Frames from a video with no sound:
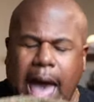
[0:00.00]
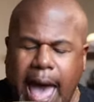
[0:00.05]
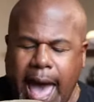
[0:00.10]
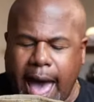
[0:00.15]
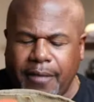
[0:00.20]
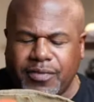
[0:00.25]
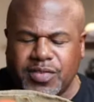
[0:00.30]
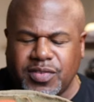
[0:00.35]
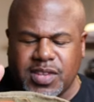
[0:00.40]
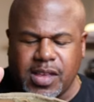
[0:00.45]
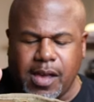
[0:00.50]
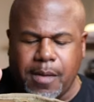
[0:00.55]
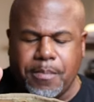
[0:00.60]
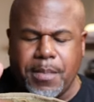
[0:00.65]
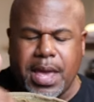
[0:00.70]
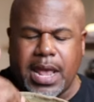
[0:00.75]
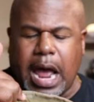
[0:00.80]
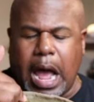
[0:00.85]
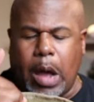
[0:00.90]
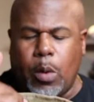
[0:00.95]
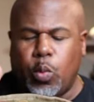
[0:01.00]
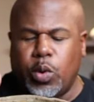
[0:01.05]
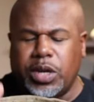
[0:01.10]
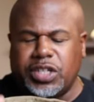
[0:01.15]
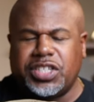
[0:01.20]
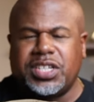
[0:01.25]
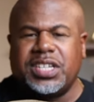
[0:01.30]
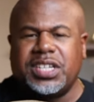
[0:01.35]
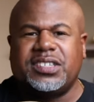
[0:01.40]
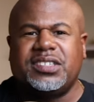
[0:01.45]
have to admit, I
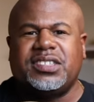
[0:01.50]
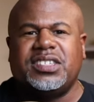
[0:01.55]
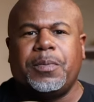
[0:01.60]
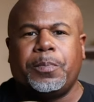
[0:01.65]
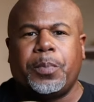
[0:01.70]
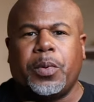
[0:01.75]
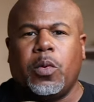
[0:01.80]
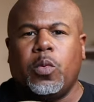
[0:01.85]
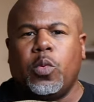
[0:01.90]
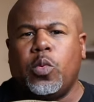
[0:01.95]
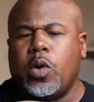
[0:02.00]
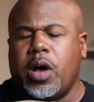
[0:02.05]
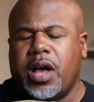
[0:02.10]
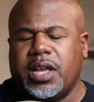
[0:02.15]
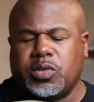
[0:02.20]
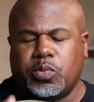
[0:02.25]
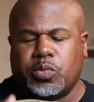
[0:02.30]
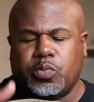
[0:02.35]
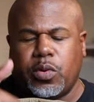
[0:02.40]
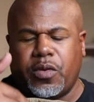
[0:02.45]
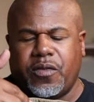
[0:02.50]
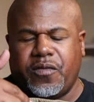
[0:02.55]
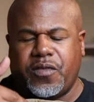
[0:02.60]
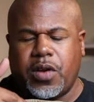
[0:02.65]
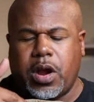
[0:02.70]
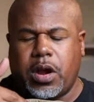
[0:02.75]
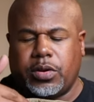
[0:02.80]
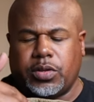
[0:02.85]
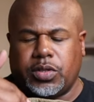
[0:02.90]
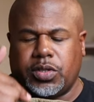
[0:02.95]
wish this zipper was
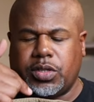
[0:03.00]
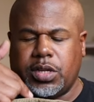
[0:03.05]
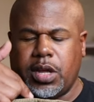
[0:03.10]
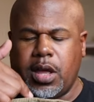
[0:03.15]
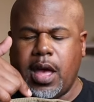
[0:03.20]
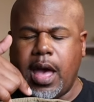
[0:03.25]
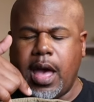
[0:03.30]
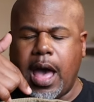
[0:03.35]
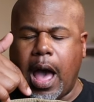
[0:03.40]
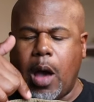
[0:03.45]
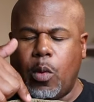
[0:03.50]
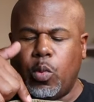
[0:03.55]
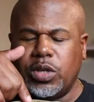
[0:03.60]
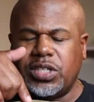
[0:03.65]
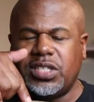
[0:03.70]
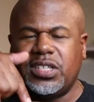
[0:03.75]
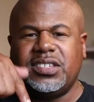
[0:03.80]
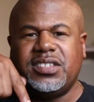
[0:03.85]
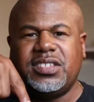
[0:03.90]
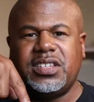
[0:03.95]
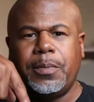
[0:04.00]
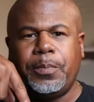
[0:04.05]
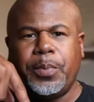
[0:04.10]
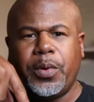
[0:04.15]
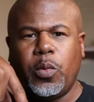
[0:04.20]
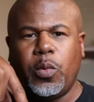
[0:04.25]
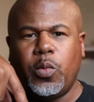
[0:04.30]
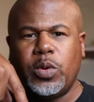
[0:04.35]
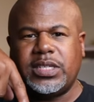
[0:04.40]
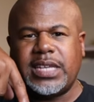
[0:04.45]
reversed. I wish the
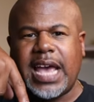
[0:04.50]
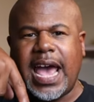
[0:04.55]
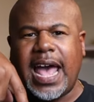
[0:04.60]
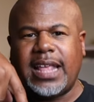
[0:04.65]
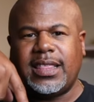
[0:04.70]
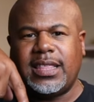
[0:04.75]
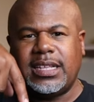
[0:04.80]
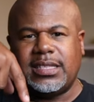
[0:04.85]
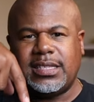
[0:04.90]
zipper was at the